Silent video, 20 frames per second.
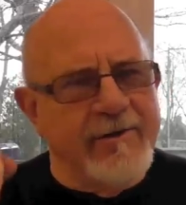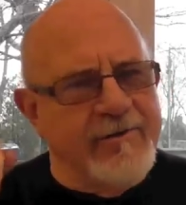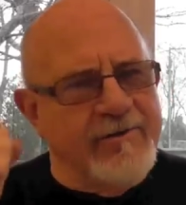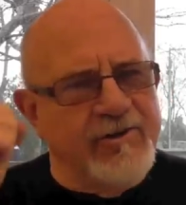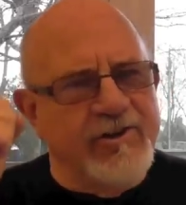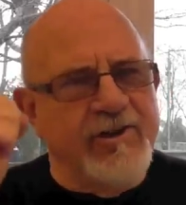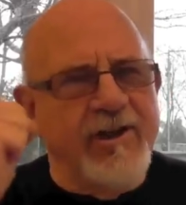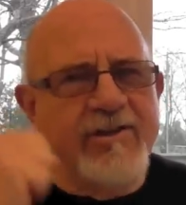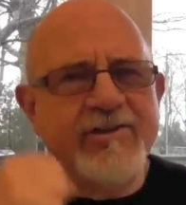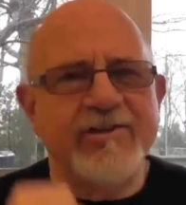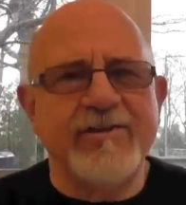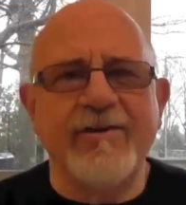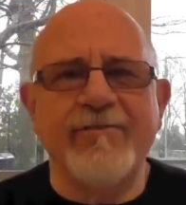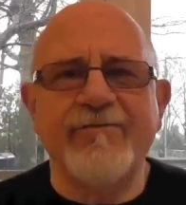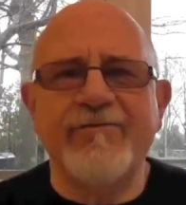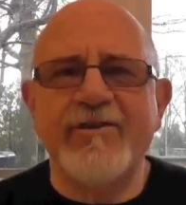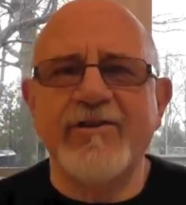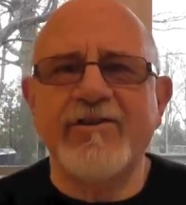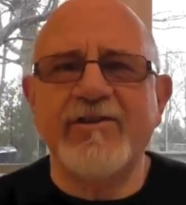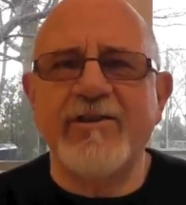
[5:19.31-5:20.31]
shakes their
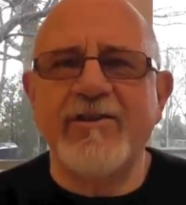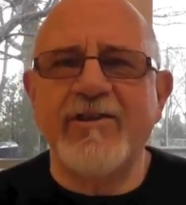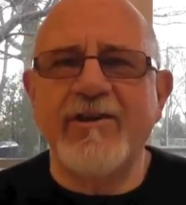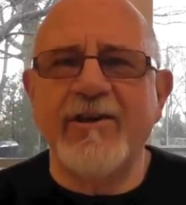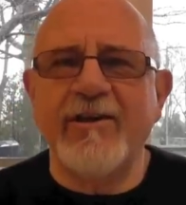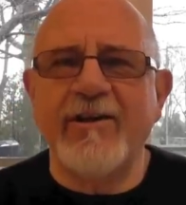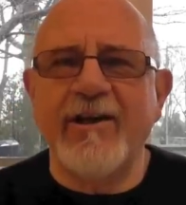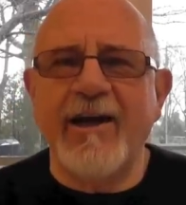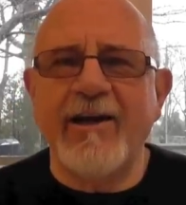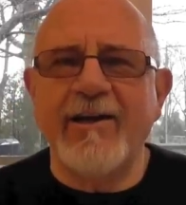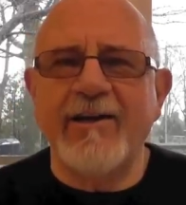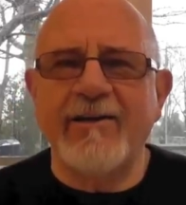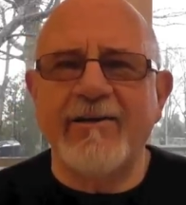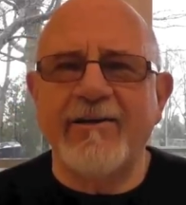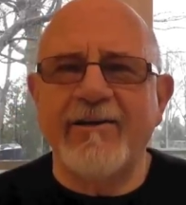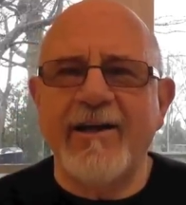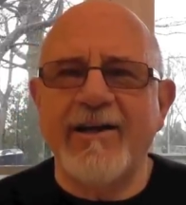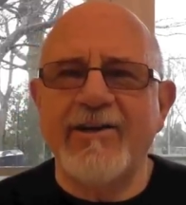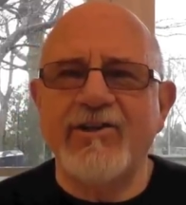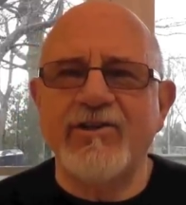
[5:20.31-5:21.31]
fist at the United
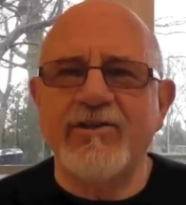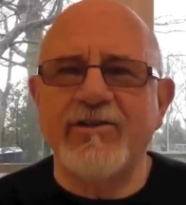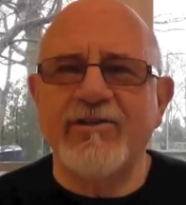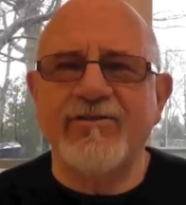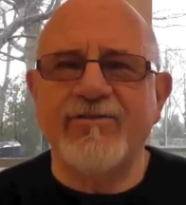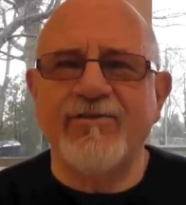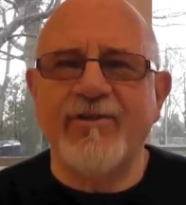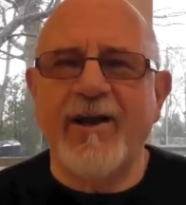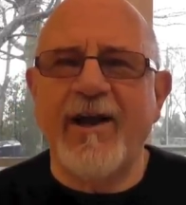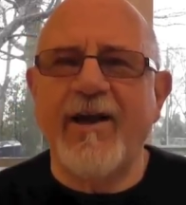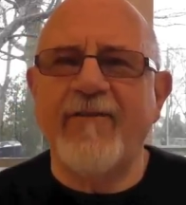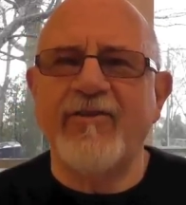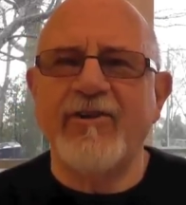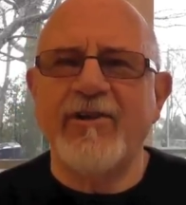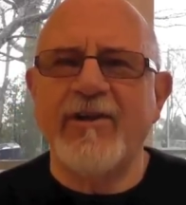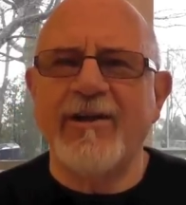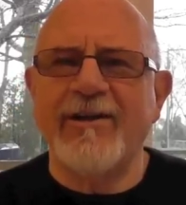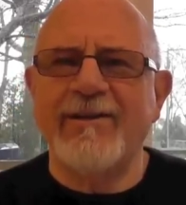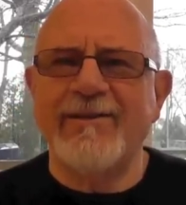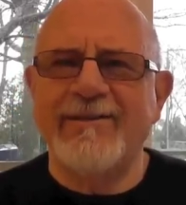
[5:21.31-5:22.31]
Nations for having
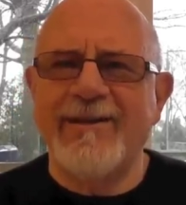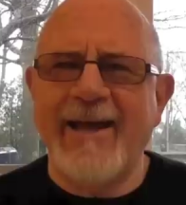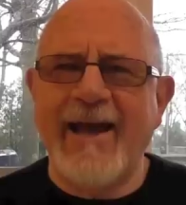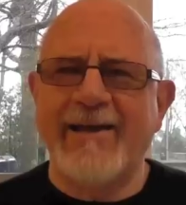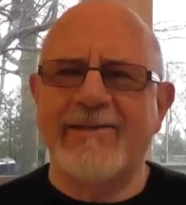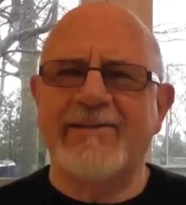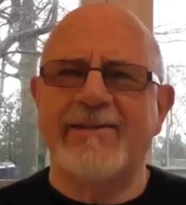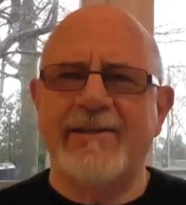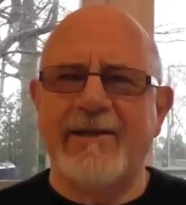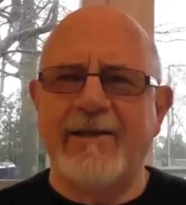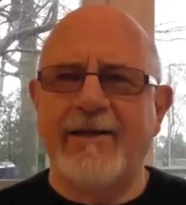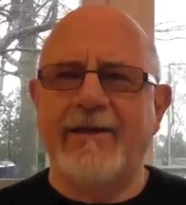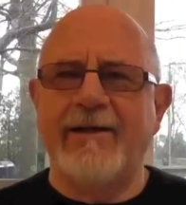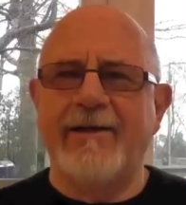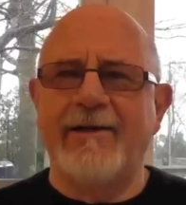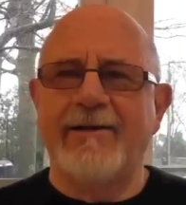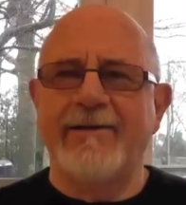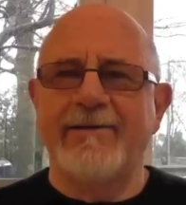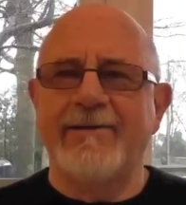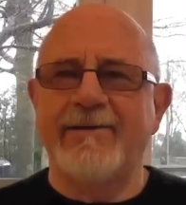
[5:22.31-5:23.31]
the audacity
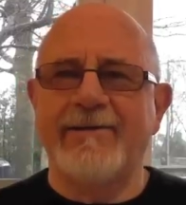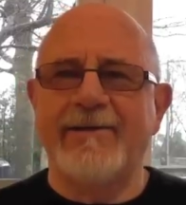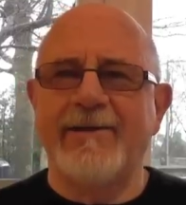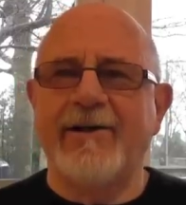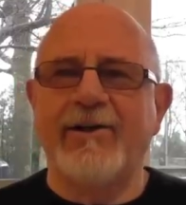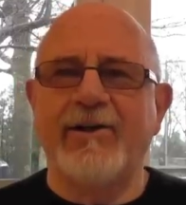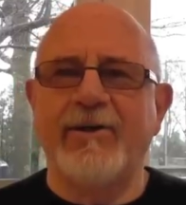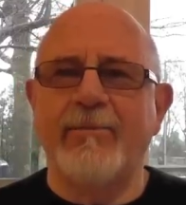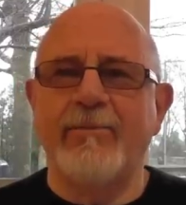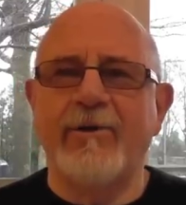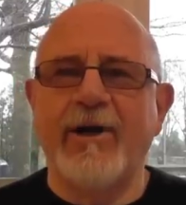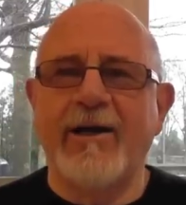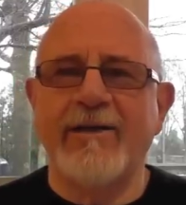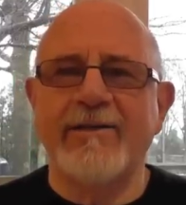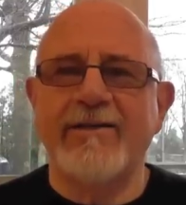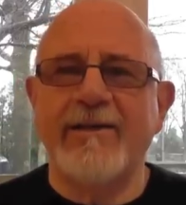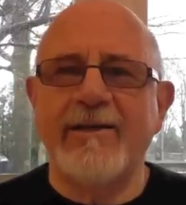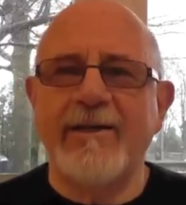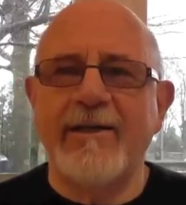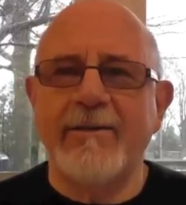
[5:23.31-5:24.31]
to tell them not
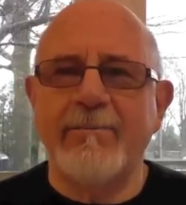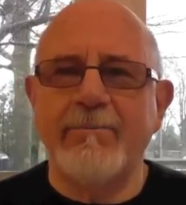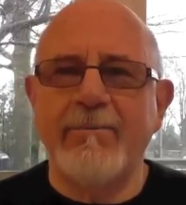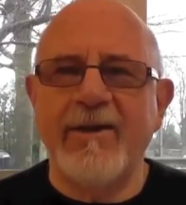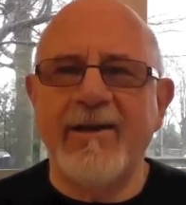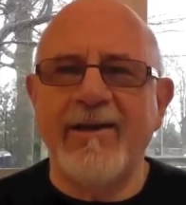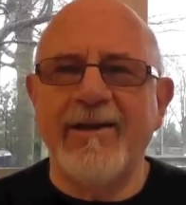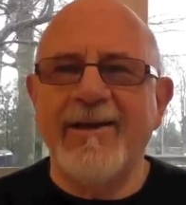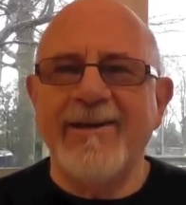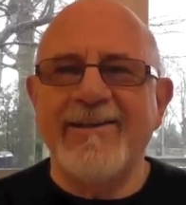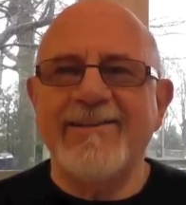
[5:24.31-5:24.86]
to eat meat.